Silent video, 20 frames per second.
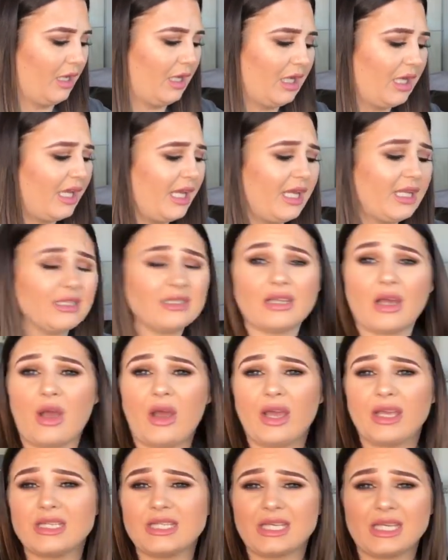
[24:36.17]
clean,
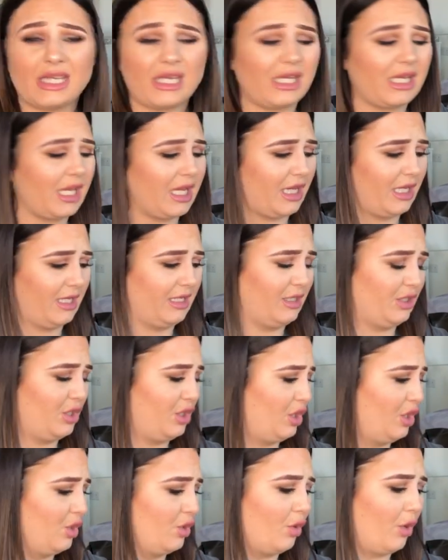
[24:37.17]
tidy,
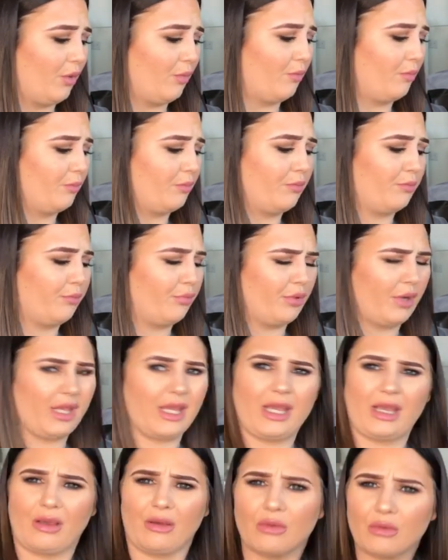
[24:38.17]
and you're not
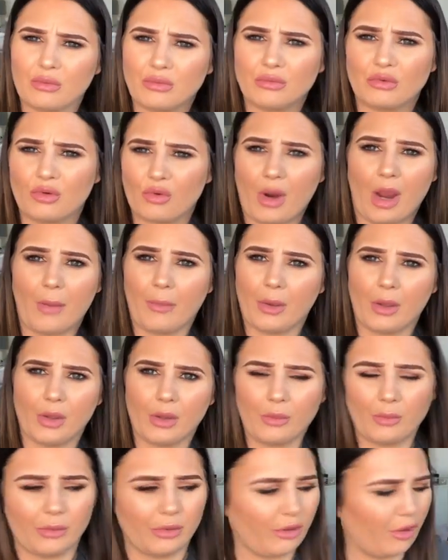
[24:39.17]
bringing crap
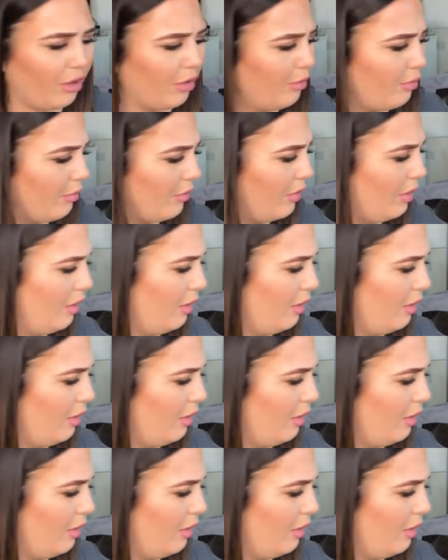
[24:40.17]
home with you,